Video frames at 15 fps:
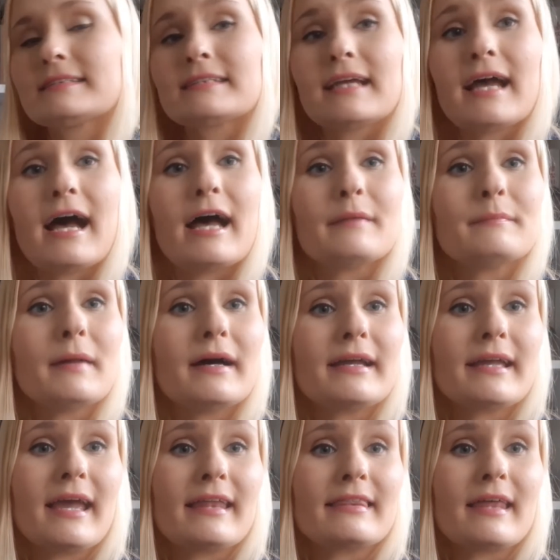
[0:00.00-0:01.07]
yeah, I might
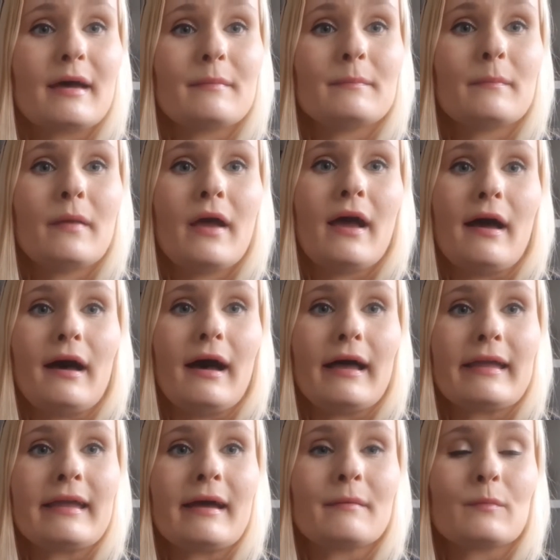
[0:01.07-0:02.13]
get them. I
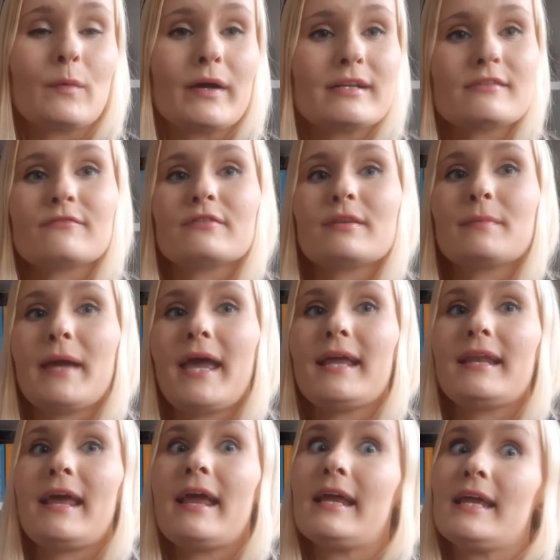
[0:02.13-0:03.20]
am waiting for the
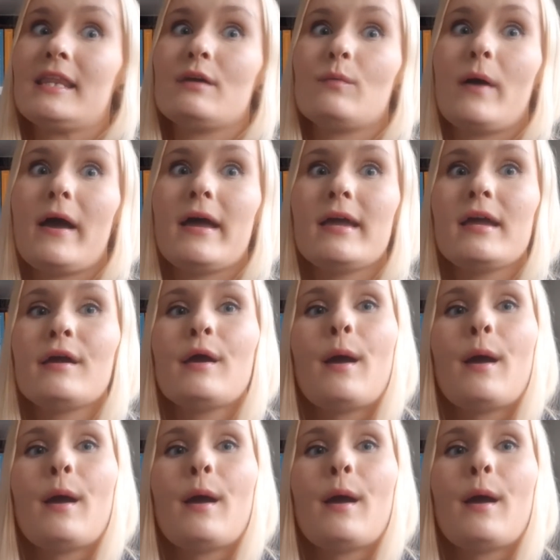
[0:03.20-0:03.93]
payday either way,